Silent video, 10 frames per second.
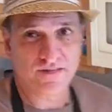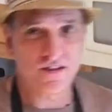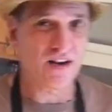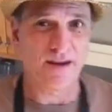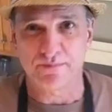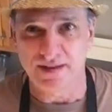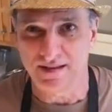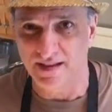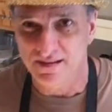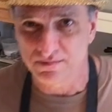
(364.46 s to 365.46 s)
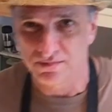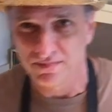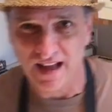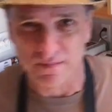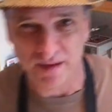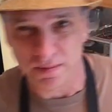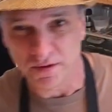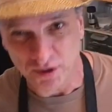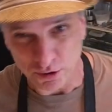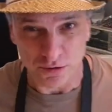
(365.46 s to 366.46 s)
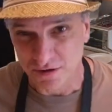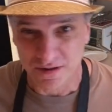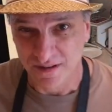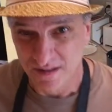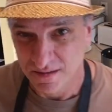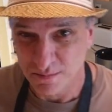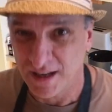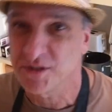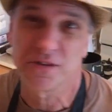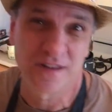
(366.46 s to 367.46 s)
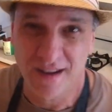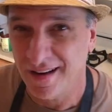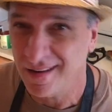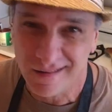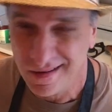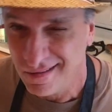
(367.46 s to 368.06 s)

of the chopped meat that a lot of people use. Mine's organic.